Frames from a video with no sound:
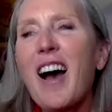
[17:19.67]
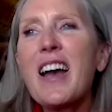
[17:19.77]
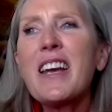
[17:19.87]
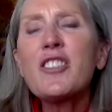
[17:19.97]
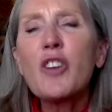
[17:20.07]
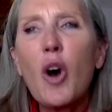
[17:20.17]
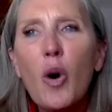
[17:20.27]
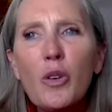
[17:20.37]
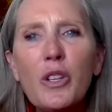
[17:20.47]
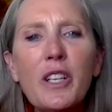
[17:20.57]
I
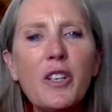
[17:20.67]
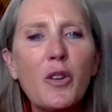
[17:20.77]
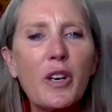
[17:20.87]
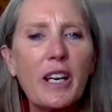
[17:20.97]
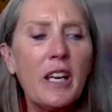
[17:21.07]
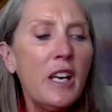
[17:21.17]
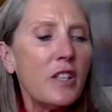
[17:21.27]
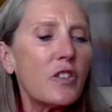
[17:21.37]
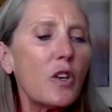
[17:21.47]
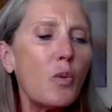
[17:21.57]
totally agree.
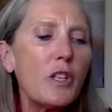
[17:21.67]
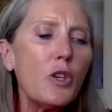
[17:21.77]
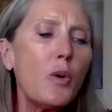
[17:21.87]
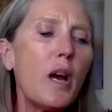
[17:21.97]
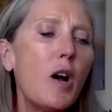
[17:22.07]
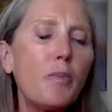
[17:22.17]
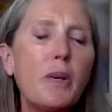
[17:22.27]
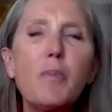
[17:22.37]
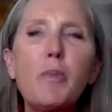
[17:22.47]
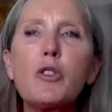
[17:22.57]
So when you
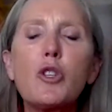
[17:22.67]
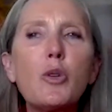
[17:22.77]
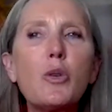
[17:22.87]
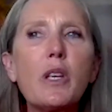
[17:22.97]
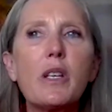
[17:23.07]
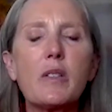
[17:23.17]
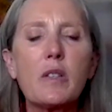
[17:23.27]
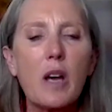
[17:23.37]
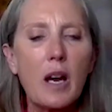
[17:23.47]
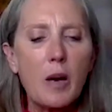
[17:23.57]
help people do
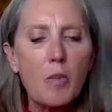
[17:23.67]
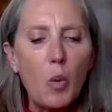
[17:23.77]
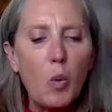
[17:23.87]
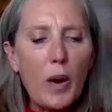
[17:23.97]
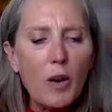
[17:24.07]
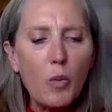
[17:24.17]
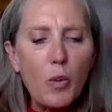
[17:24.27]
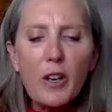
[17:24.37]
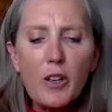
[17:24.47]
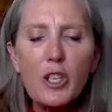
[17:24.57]
this, um, where
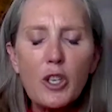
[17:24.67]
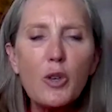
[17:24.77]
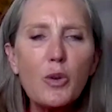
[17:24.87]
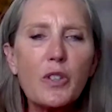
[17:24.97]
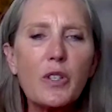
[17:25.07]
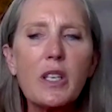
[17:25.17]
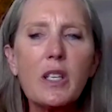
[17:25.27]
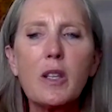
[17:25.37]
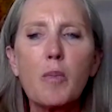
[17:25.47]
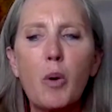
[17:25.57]
where do you
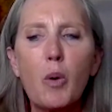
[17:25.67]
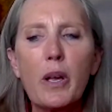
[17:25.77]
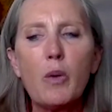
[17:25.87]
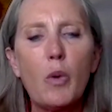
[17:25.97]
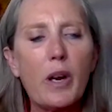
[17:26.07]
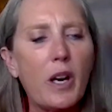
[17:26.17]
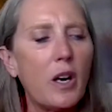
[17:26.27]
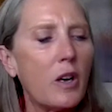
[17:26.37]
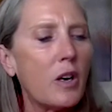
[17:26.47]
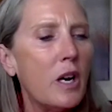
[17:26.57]
see the point
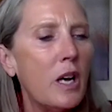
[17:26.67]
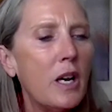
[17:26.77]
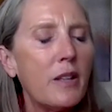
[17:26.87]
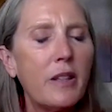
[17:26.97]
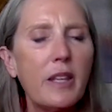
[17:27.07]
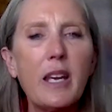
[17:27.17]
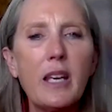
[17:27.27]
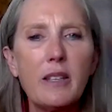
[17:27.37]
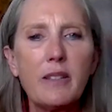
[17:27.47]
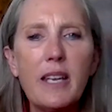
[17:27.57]
where
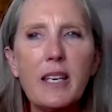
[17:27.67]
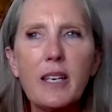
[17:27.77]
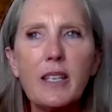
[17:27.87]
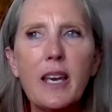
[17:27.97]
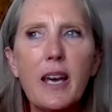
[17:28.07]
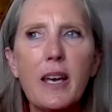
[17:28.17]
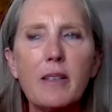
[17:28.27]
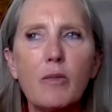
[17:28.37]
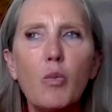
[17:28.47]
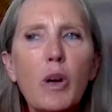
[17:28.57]
they they can
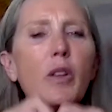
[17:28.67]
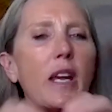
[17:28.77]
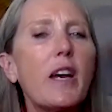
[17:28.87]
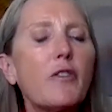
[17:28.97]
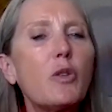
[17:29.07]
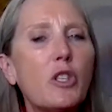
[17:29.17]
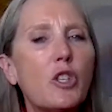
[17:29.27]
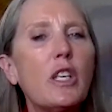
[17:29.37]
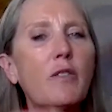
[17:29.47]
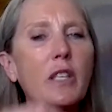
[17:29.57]
get what do they have to
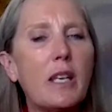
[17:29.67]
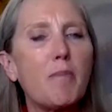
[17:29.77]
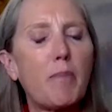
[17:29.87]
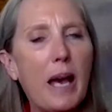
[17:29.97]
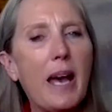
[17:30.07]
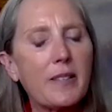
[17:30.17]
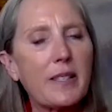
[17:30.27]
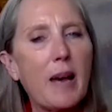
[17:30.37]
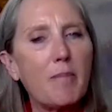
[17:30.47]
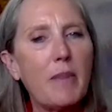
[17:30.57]
achieve to get
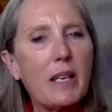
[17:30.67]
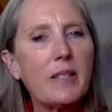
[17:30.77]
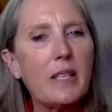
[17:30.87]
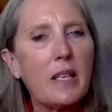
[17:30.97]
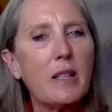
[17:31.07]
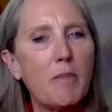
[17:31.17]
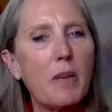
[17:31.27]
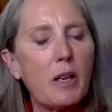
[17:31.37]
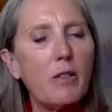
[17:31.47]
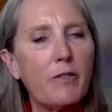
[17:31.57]
past that messy in the
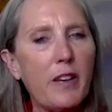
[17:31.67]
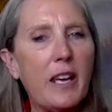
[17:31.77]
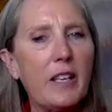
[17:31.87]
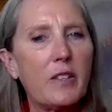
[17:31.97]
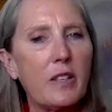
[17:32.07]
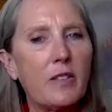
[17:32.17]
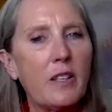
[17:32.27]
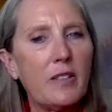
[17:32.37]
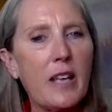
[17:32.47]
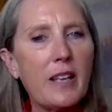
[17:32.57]
middle phase is,
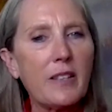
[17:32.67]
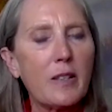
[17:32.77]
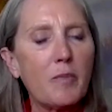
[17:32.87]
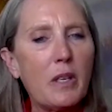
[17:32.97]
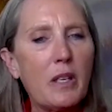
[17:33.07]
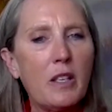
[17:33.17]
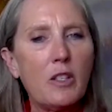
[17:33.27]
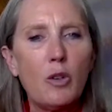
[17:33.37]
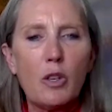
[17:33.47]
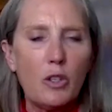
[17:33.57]
is that something
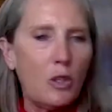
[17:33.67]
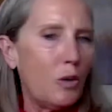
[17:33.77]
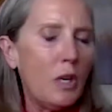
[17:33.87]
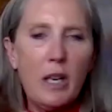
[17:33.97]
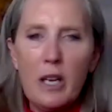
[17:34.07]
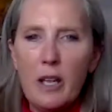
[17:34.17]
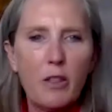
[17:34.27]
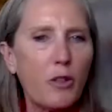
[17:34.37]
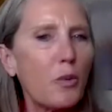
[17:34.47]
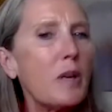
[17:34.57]
that you can do
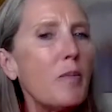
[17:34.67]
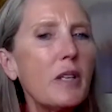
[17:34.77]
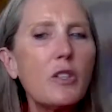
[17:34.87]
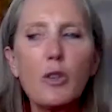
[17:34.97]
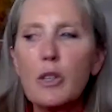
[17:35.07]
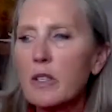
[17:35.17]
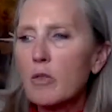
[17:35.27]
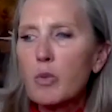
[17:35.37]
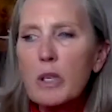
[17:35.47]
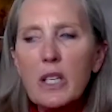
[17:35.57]
in three months or is
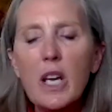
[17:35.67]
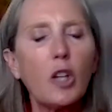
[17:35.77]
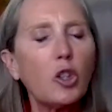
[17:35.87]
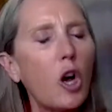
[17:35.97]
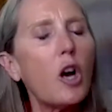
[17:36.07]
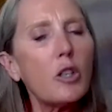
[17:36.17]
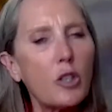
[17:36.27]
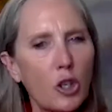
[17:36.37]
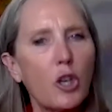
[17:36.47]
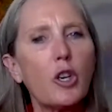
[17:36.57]
it really a
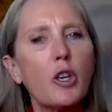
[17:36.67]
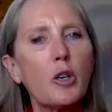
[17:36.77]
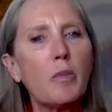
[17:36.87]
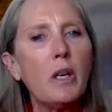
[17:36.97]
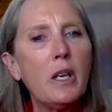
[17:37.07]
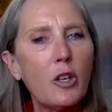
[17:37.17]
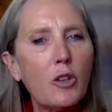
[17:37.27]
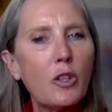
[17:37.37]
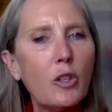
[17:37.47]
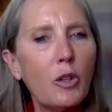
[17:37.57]
long term you
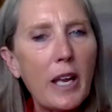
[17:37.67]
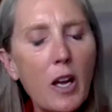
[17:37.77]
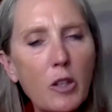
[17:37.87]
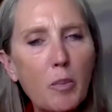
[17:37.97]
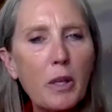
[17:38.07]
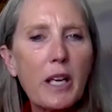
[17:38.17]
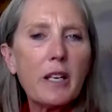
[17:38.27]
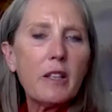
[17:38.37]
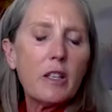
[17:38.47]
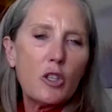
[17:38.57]
know you lay out the
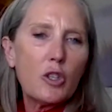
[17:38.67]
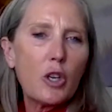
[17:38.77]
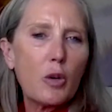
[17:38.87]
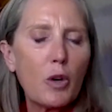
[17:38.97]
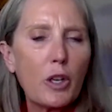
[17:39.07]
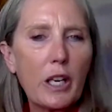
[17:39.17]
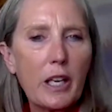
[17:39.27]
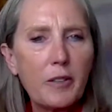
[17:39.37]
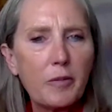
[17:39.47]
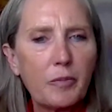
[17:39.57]
plan and then you start
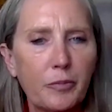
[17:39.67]
working it